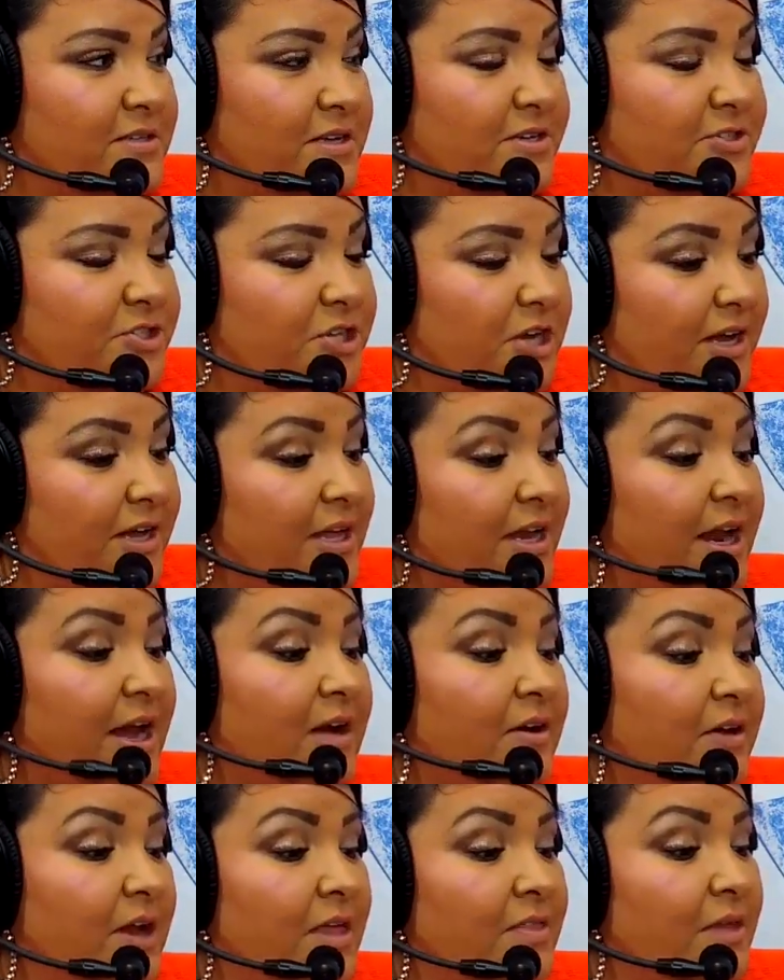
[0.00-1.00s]
They check it
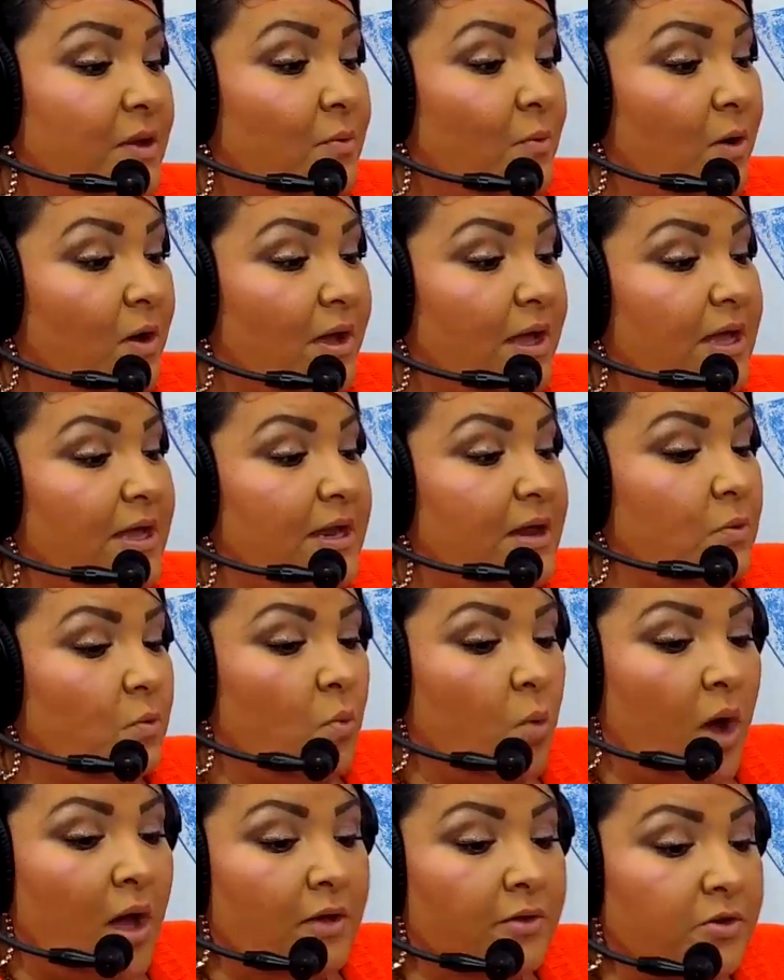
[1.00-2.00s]
out and they walk in, and
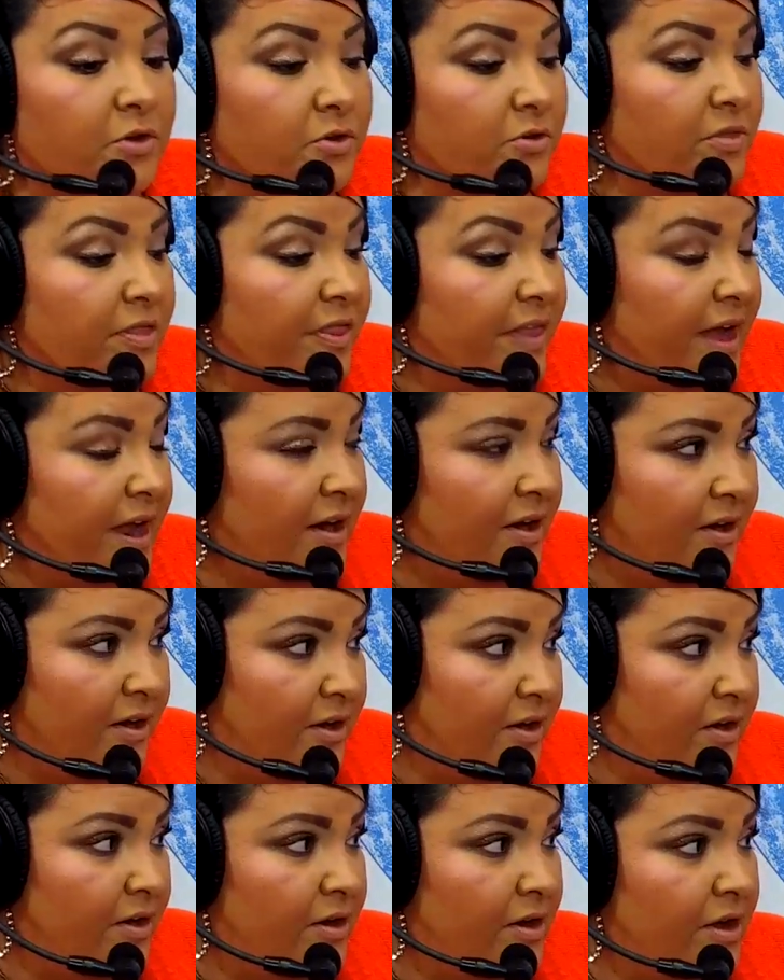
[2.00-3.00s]
while you're
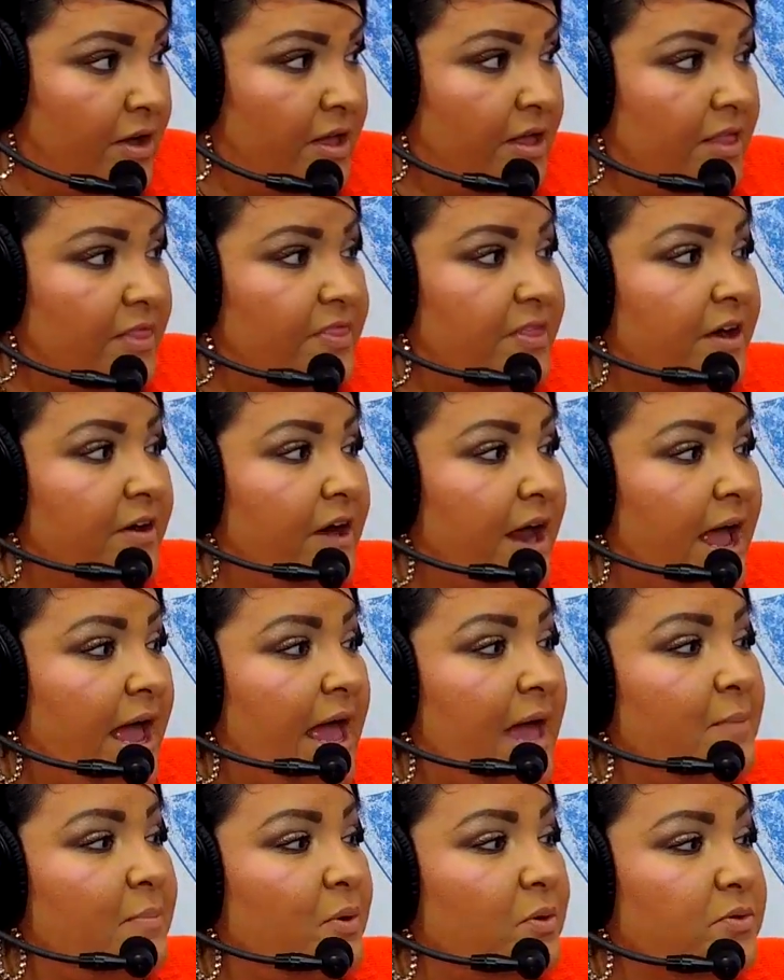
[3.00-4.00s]
there, they're
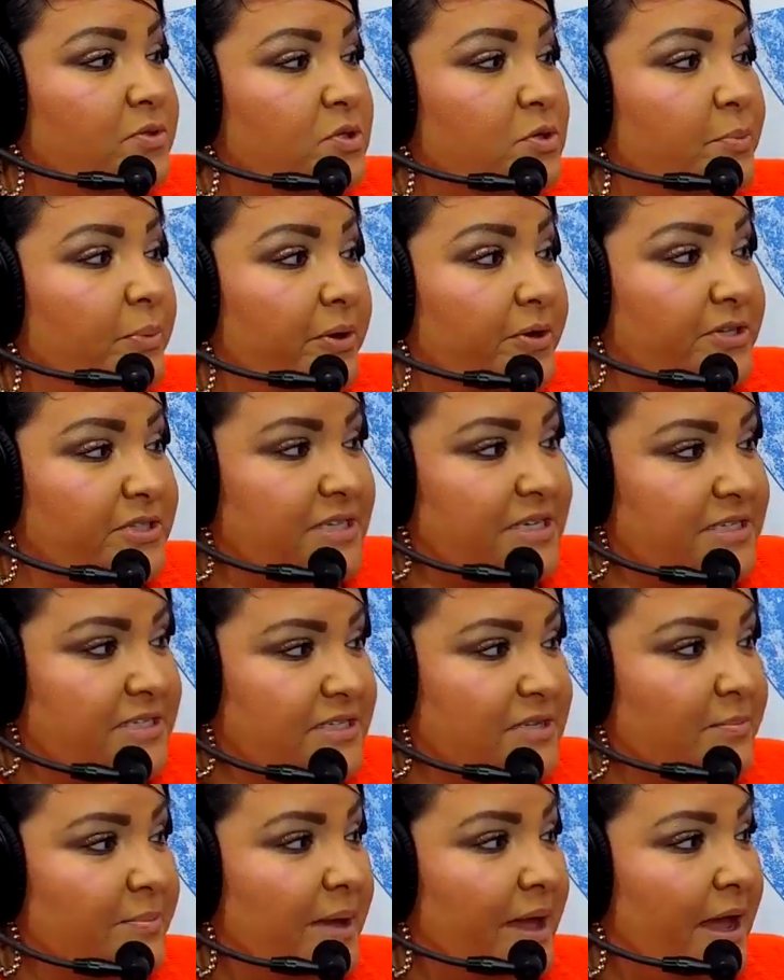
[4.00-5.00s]
able to
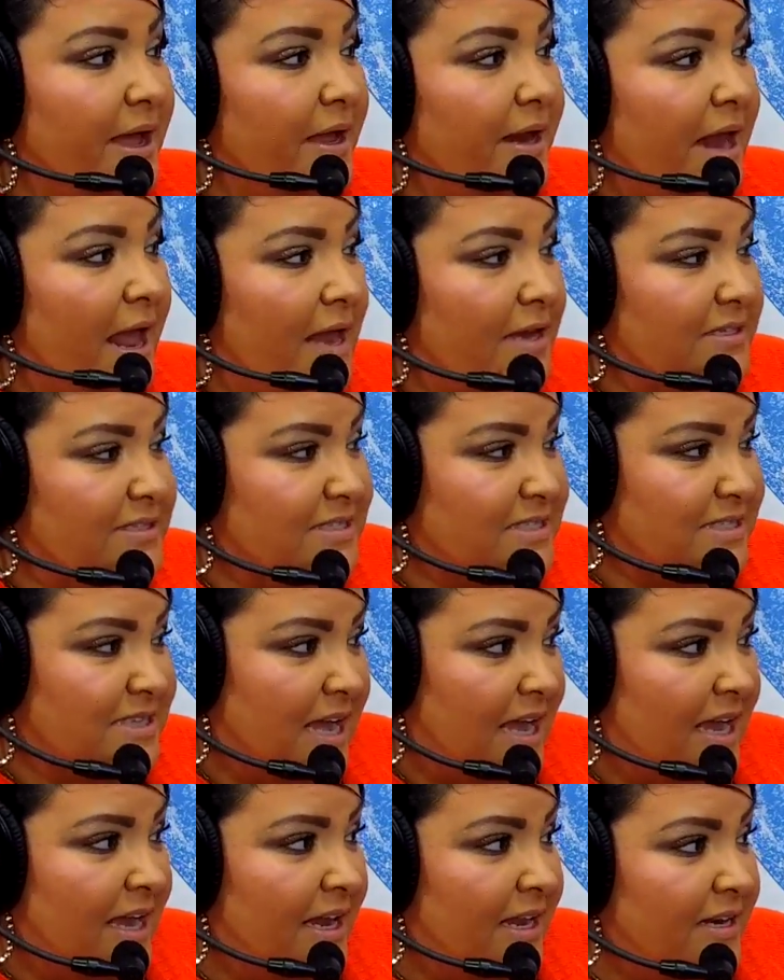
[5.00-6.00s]
participate and
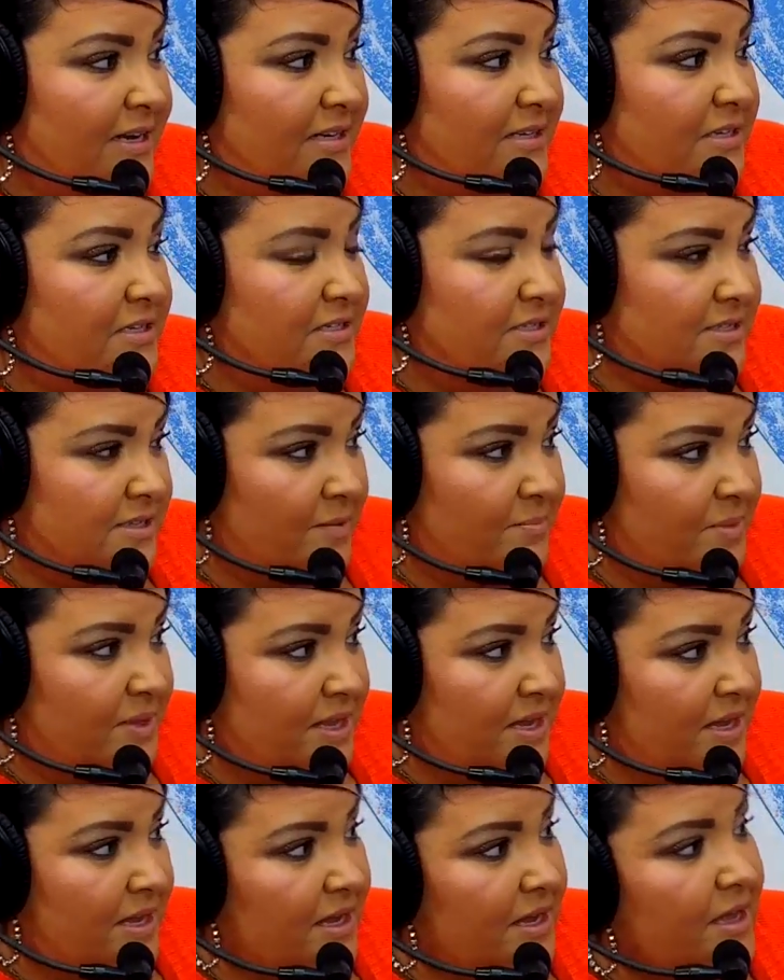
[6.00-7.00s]
design
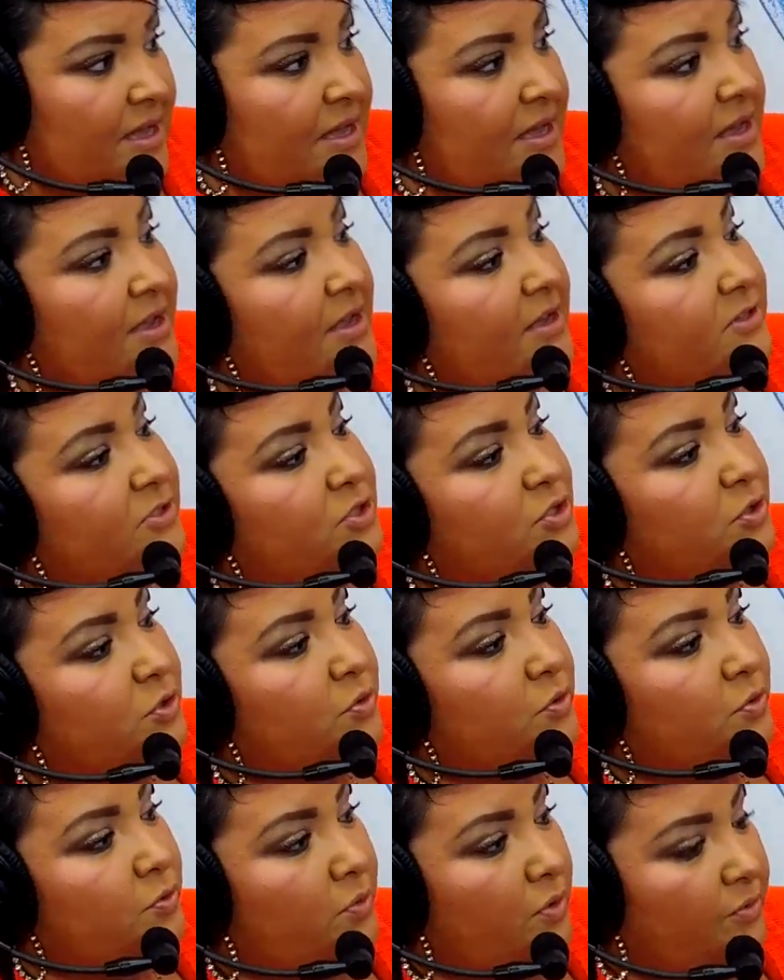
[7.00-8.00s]
something
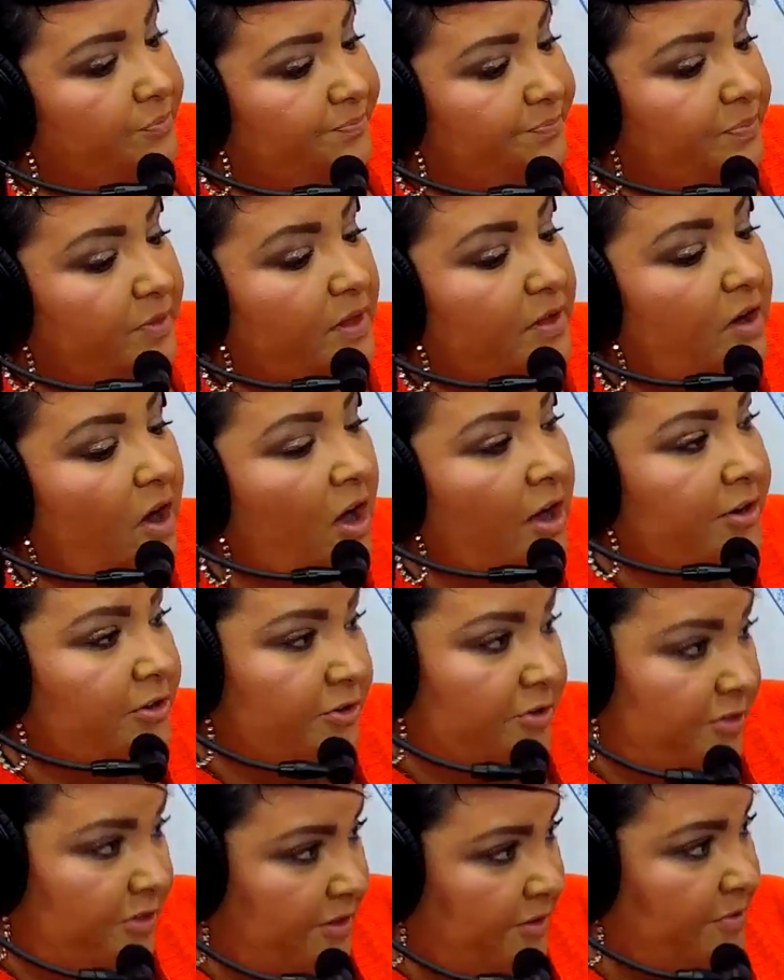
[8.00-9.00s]
to
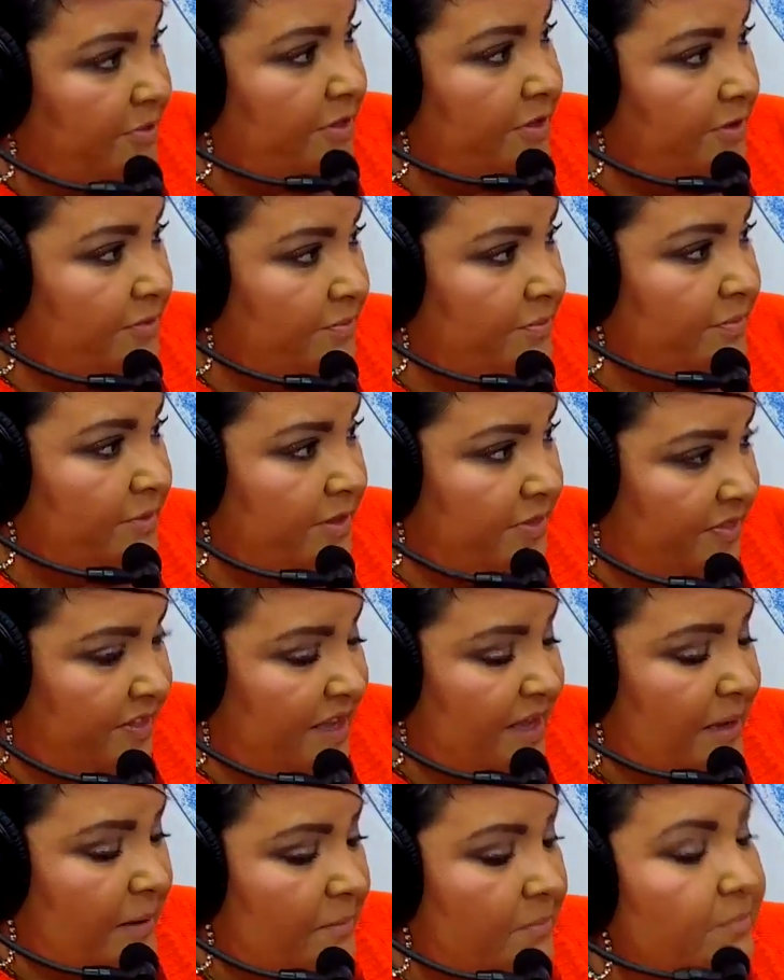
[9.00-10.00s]
honor the
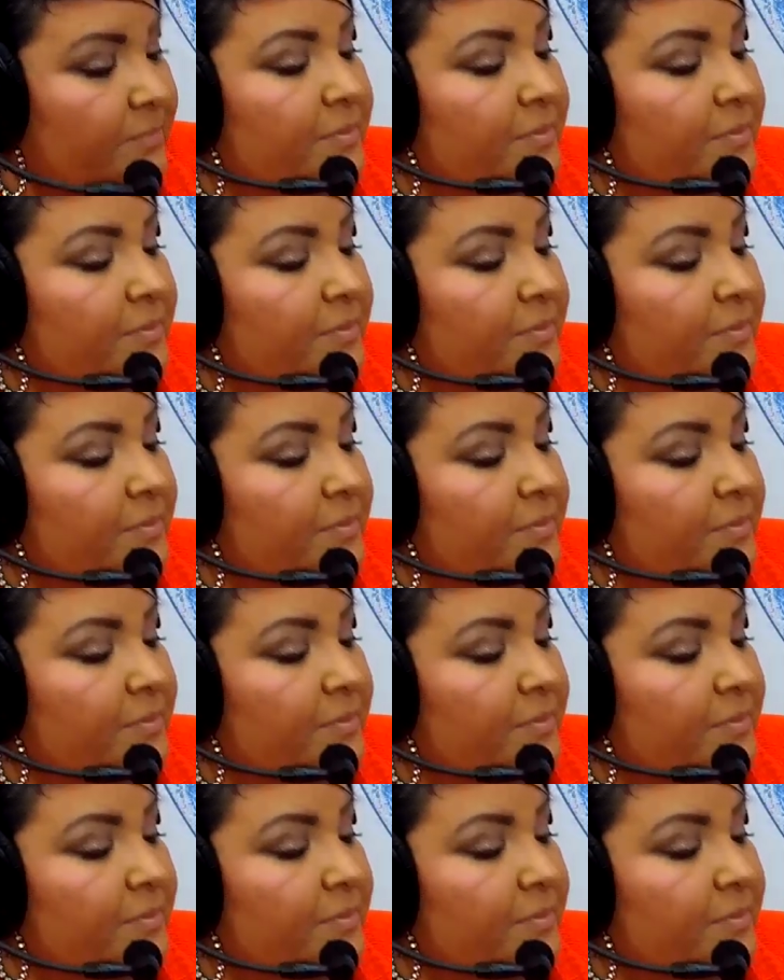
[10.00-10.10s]
theme